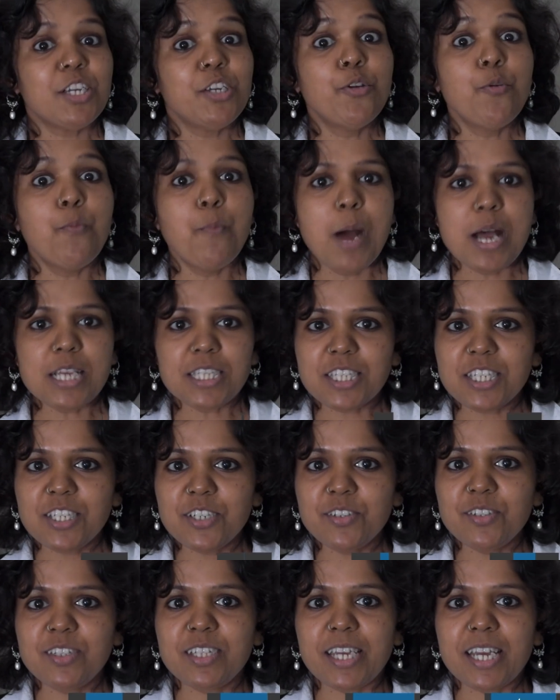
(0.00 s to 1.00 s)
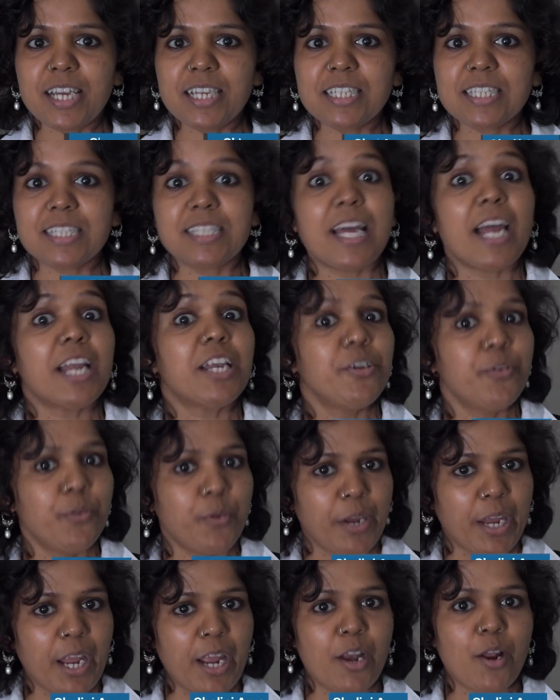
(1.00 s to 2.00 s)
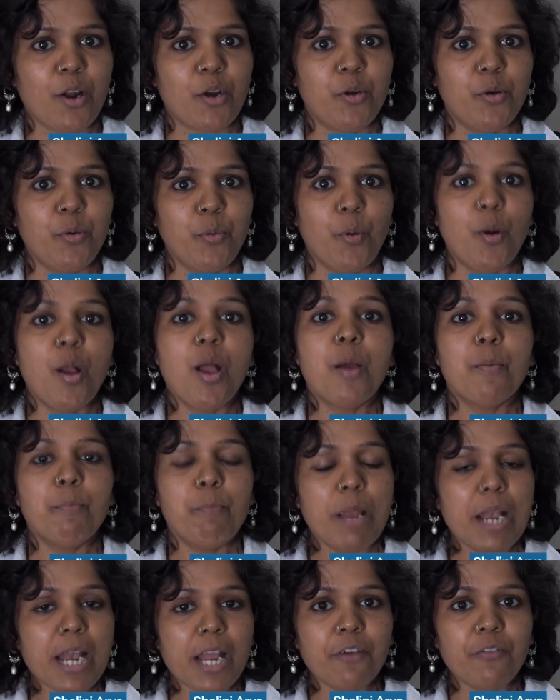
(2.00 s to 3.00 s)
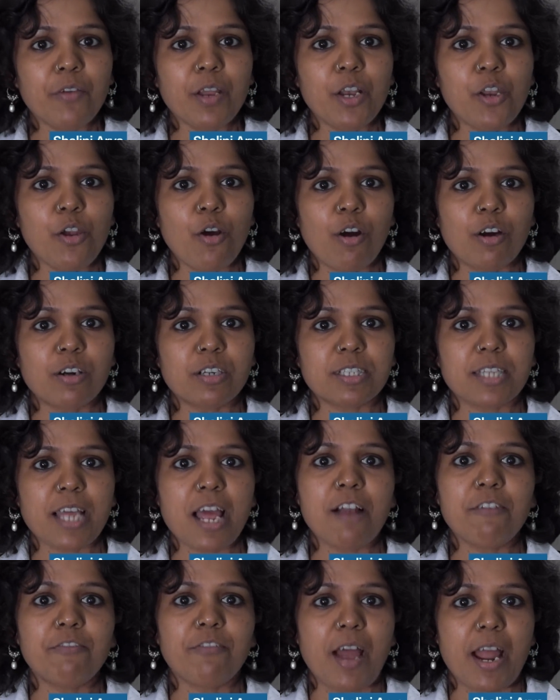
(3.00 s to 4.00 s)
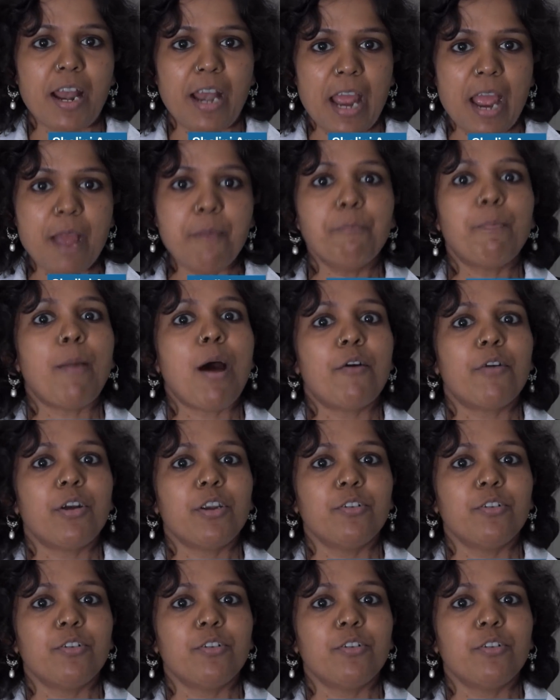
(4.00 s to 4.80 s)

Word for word: You must do things that you cannot do. Believe in yourself and empower